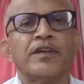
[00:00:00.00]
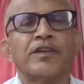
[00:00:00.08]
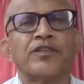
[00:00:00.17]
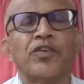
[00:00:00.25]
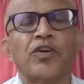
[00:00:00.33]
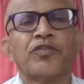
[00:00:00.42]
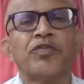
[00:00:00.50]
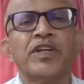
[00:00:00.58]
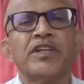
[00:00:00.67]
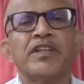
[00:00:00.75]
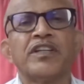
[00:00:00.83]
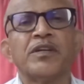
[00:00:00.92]
software
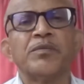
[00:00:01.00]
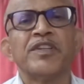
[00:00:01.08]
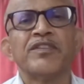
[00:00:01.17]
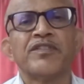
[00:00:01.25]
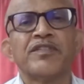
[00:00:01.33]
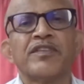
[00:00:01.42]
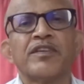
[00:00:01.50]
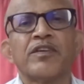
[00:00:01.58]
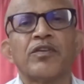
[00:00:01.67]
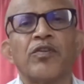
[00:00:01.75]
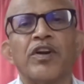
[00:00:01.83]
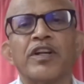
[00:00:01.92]
determines
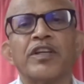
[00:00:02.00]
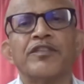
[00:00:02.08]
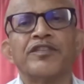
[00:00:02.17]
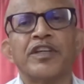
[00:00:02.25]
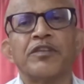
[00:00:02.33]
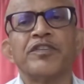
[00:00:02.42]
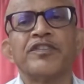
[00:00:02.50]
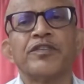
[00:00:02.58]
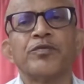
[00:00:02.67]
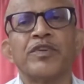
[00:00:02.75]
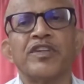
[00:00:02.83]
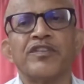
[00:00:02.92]
quality of services
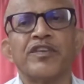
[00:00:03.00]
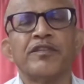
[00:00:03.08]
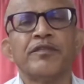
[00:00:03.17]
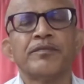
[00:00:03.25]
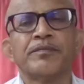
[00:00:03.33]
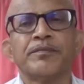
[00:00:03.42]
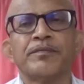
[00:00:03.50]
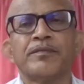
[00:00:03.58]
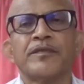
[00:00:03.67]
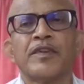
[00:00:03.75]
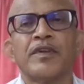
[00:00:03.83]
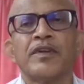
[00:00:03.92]
we receive
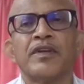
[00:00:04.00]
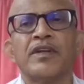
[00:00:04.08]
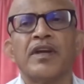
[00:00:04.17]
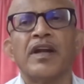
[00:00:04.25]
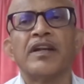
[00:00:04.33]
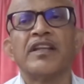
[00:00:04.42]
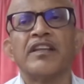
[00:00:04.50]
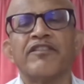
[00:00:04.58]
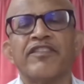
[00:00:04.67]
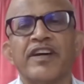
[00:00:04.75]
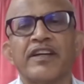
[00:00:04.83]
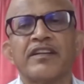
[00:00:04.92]
and in
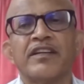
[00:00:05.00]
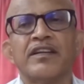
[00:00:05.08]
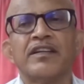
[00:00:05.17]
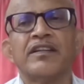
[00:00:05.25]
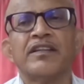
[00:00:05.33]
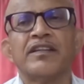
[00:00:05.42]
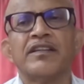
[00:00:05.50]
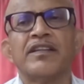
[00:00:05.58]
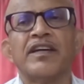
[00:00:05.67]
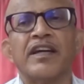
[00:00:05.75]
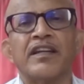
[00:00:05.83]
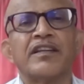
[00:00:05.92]
fact
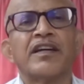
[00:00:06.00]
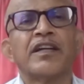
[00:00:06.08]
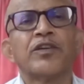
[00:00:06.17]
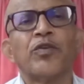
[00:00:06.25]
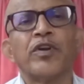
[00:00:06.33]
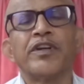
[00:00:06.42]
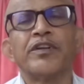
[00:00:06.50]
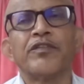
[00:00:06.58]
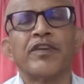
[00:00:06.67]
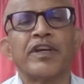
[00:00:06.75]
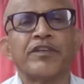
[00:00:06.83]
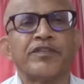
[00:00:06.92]
the entire quality of
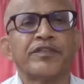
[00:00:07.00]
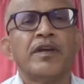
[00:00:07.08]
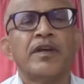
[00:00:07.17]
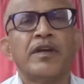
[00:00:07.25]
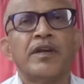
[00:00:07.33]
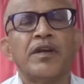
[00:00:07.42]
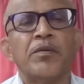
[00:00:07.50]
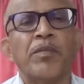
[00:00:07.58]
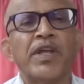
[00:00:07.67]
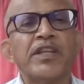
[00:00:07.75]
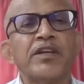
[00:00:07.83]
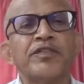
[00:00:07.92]
life.
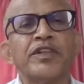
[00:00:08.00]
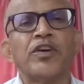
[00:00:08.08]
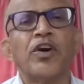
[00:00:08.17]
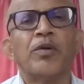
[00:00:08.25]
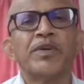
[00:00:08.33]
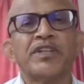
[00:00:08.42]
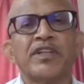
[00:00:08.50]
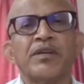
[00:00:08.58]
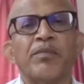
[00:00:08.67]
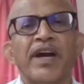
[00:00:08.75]
Many of the government and